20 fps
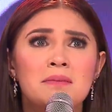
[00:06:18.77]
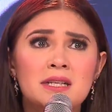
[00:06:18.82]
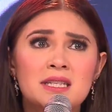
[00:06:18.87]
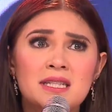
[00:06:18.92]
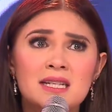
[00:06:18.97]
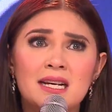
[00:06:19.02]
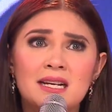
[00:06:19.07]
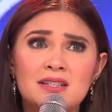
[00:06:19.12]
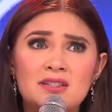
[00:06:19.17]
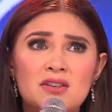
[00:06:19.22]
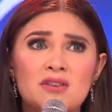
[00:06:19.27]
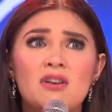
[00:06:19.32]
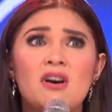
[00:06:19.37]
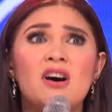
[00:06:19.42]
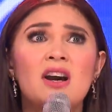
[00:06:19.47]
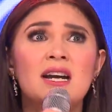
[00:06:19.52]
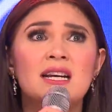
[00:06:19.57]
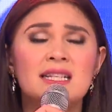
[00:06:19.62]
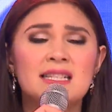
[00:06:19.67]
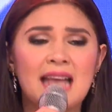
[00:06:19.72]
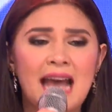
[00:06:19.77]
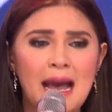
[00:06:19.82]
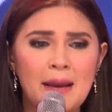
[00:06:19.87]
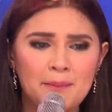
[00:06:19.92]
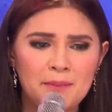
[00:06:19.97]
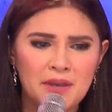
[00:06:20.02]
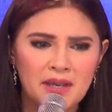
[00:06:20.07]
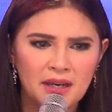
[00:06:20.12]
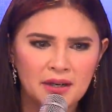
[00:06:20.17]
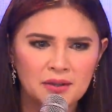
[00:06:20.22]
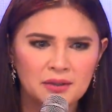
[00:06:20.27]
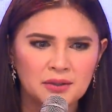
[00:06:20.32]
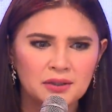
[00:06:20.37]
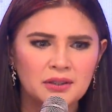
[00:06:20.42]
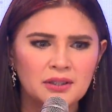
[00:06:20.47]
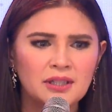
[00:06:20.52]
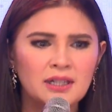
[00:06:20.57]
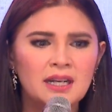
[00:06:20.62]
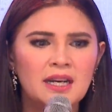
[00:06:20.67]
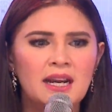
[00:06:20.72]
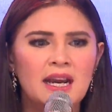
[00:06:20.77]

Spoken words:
Basta as long as happy ako.